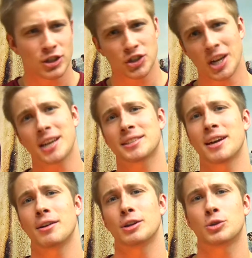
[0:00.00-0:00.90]
check us
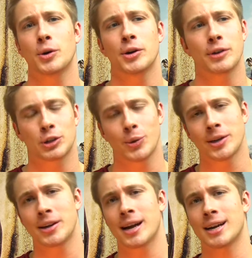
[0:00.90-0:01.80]
out on Twitter at
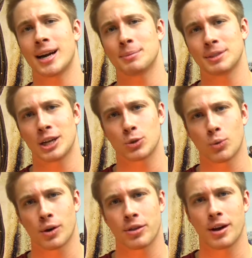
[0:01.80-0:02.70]

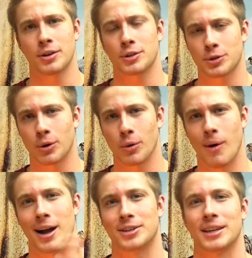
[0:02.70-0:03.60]

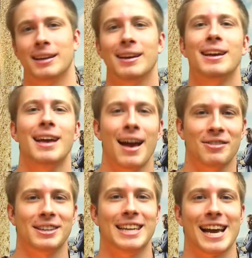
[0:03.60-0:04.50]
twitter.com/worth_watching. Have a
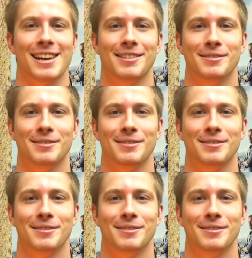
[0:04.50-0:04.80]
good day.